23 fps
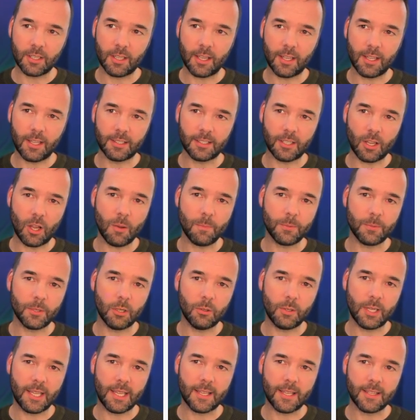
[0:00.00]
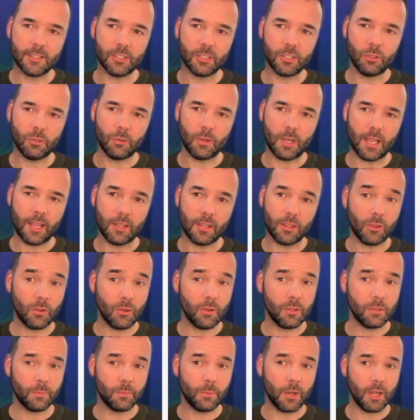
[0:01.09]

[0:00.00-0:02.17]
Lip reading: and uploading it to a third